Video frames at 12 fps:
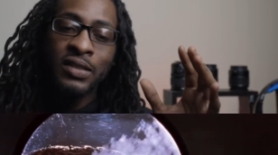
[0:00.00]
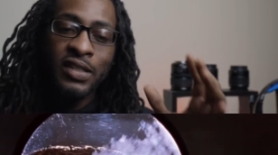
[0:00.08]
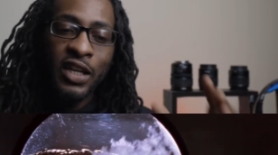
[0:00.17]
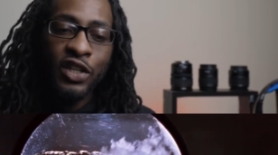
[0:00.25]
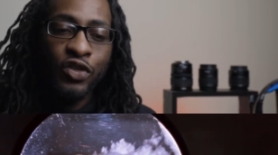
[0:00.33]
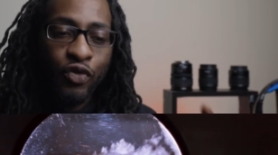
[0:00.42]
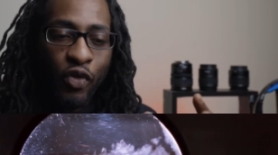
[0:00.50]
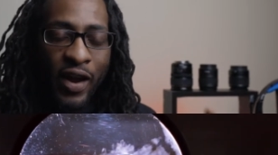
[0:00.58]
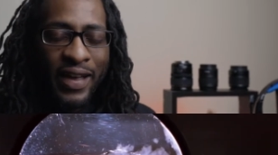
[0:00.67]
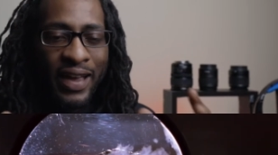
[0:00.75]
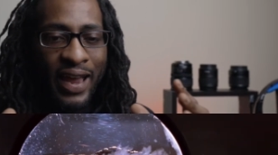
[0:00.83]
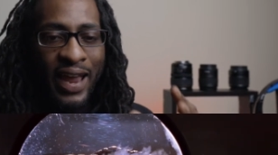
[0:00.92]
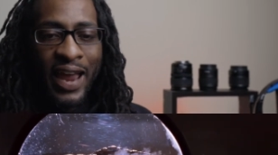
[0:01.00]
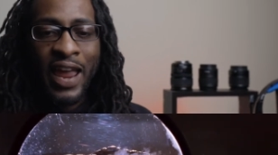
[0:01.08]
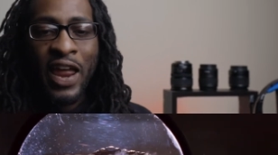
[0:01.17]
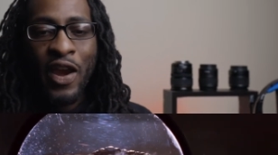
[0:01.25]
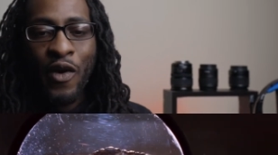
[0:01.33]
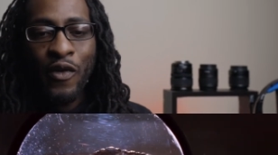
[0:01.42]
This right
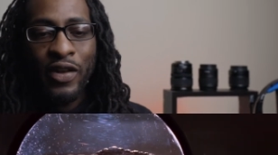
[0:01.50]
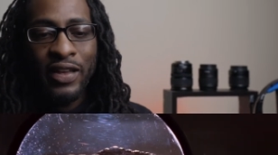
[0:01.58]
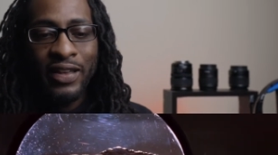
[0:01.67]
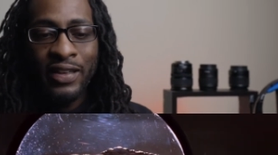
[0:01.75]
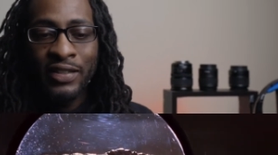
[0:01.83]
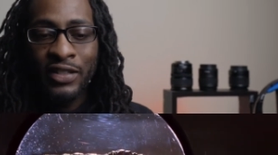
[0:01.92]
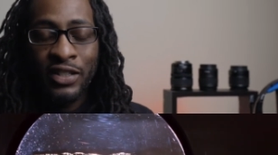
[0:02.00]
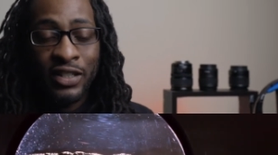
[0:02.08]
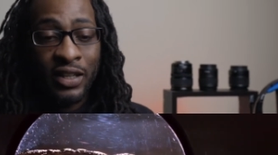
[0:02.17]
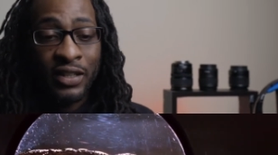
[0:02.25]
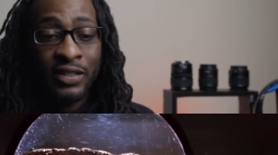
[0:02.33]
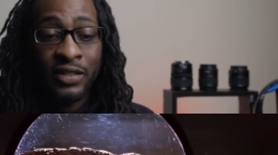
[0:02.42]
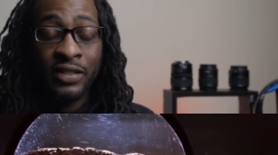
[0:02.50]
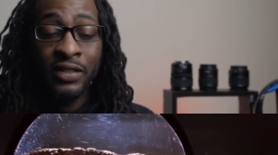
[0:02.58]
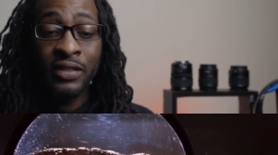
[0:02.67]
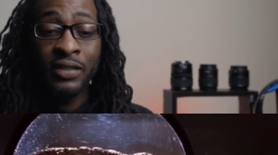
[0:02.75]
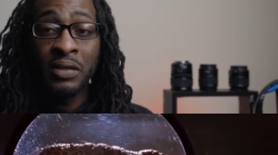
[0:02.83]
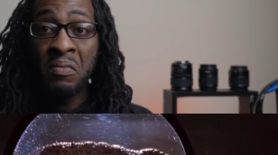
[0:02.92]
here is
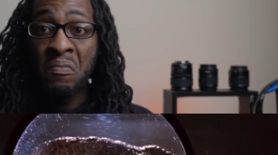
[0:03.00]
just.